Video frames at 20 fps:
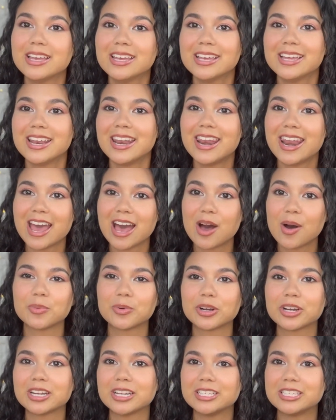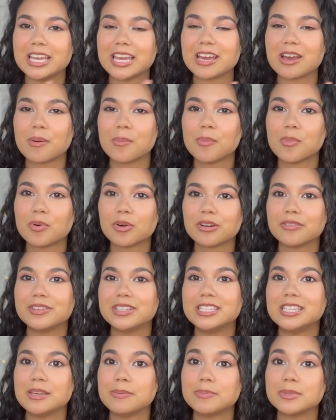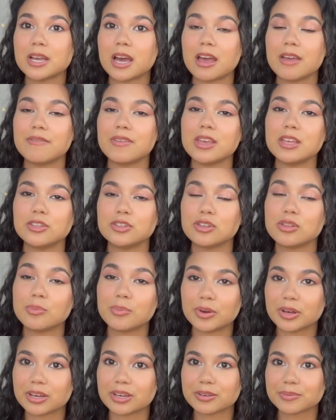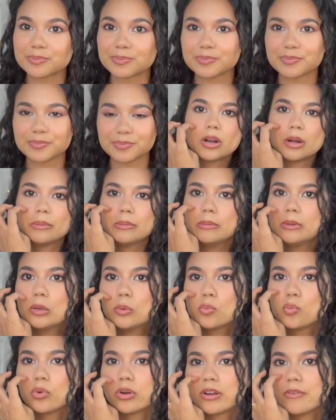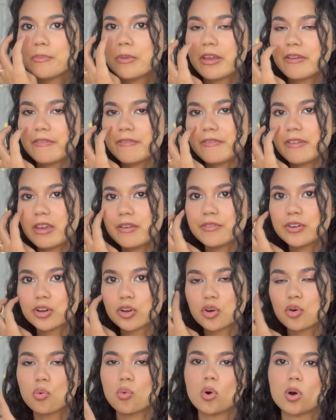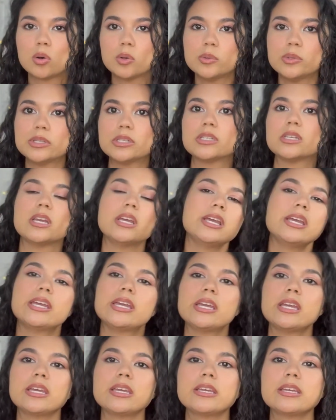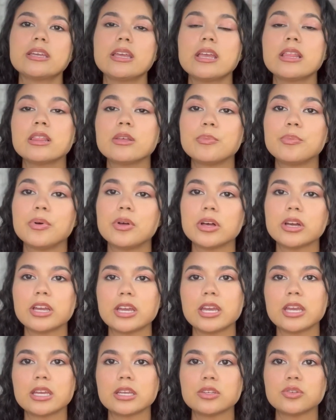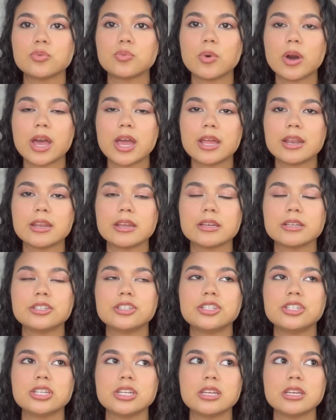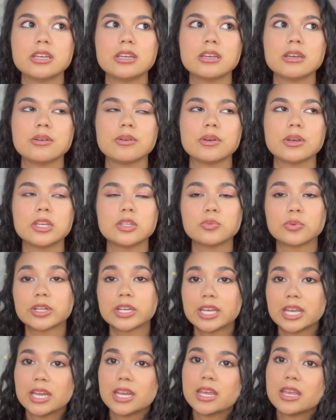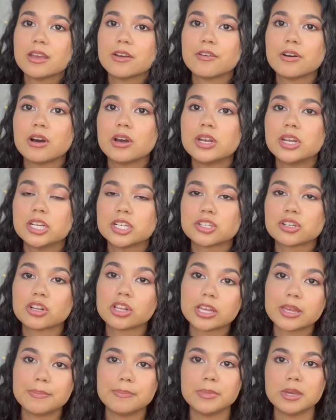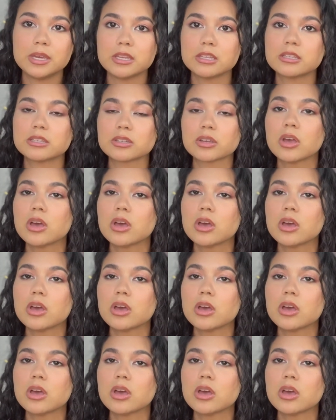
Now we're going to take more of a deep dive into the book. Probably one of my favorite quotes in the book is when Kitty initially meets